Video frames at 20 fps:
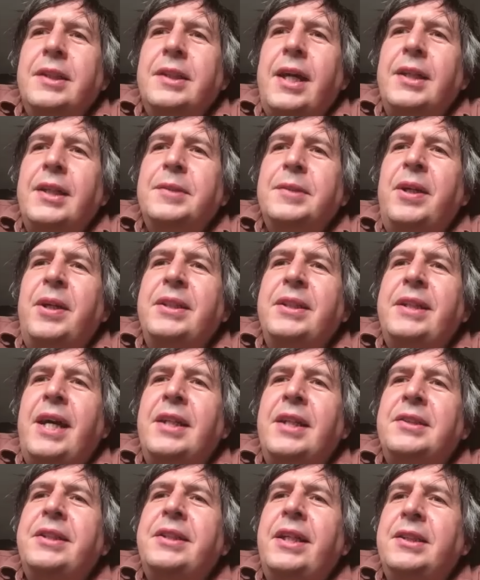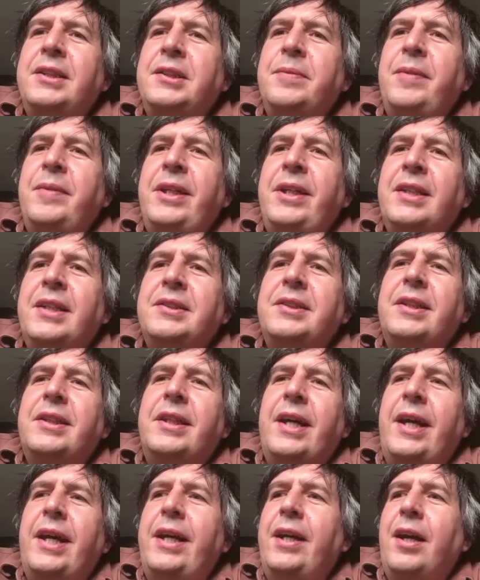as my dad said to me
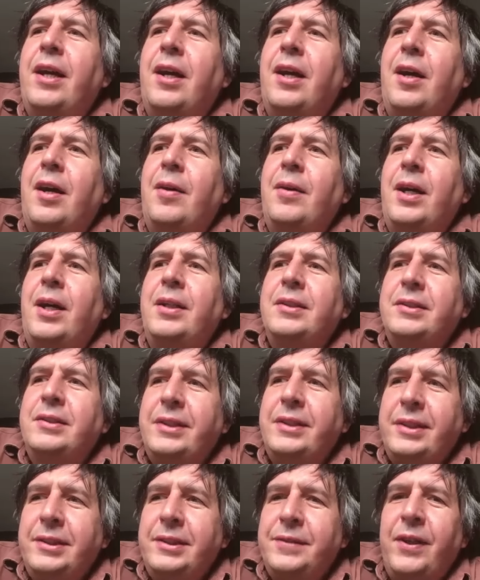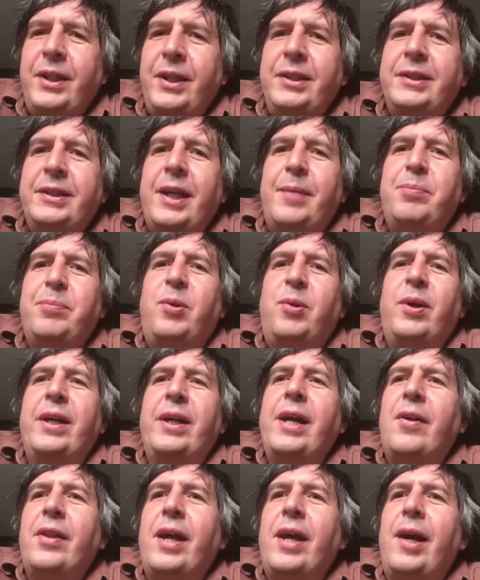yesterday, and it's funny Ted
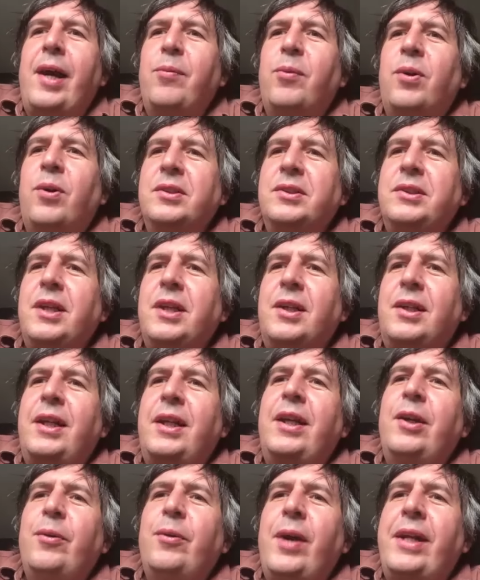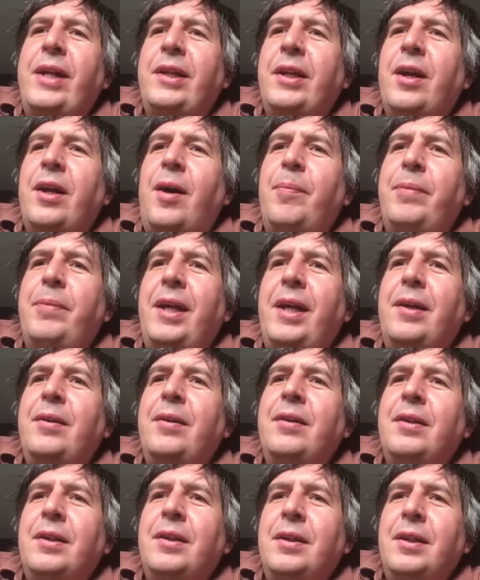pointing out that it was Dudley who ended up
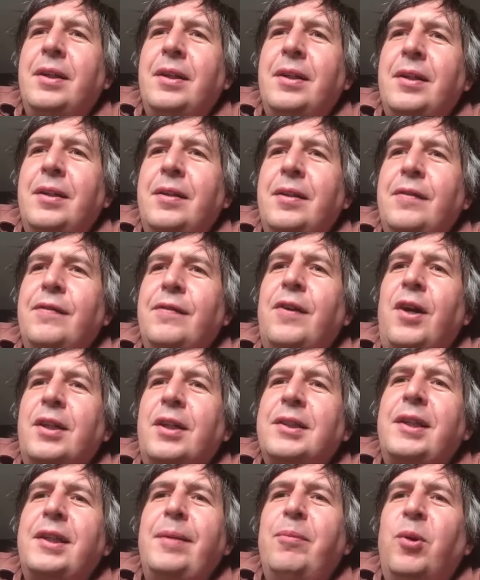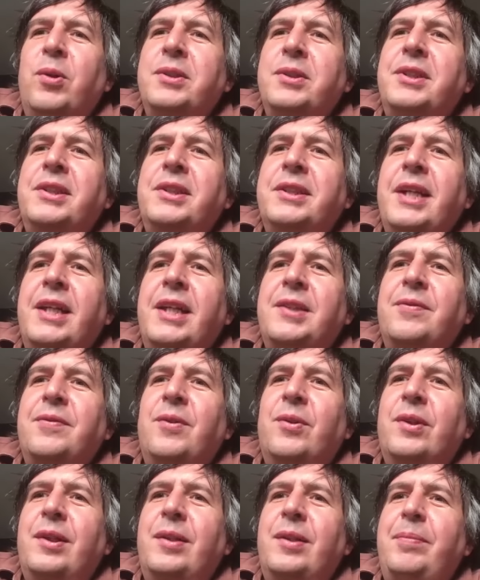being vastly more
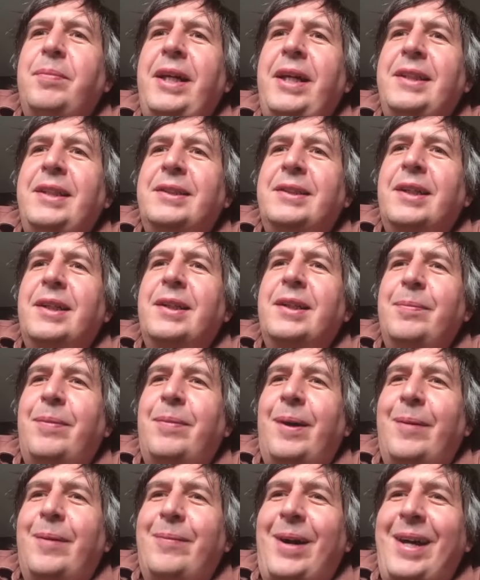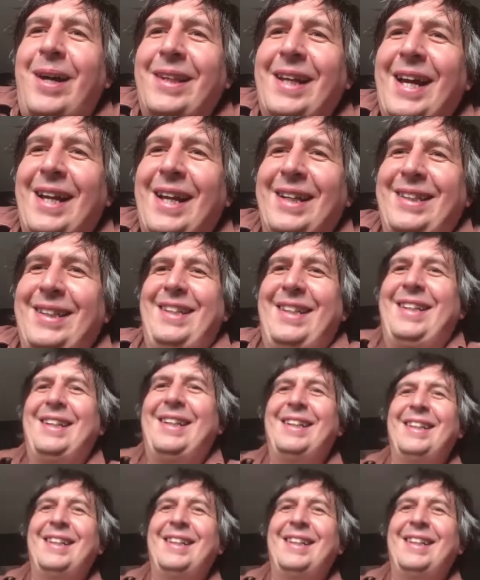successful than Peter by the end.